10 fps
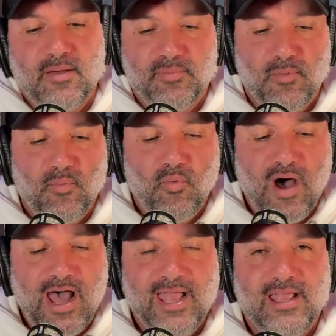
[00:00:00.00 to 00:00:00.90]
But
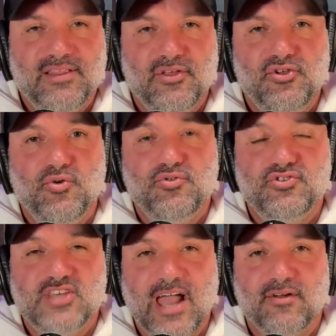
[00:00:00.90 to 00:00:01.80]
why do you
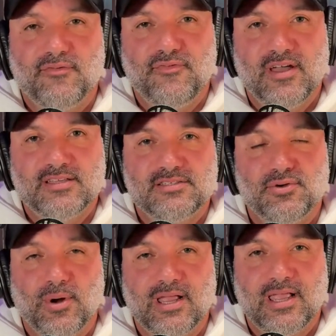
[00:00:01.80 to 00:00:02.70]
sacrifice
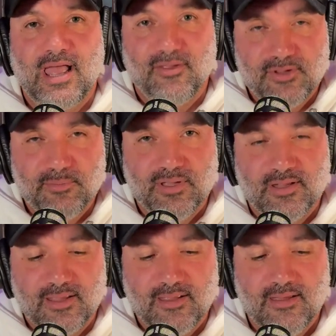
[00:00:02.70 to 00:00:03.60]
your
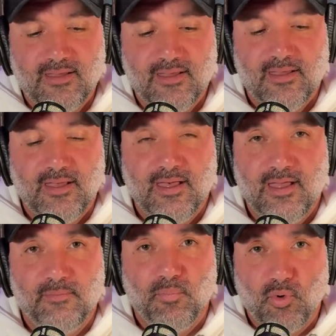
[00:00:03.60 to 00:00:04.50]
accountability
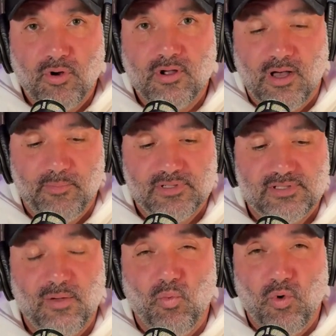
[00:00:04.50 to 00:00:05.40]
and moral compass
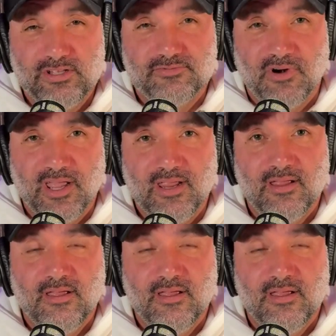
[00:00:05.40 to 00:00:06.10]
and what is right